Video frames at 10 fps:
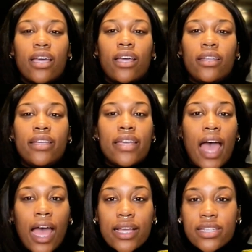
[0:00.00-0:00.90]

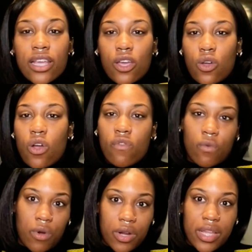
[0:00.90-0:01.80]
not
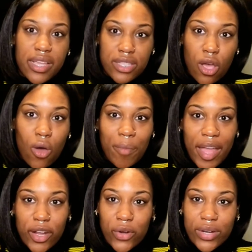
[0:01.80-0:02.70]
overworking its own
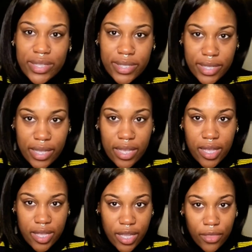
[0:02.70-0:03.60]
pancreas
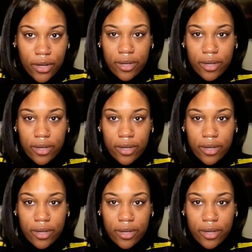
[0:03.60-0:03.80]
either.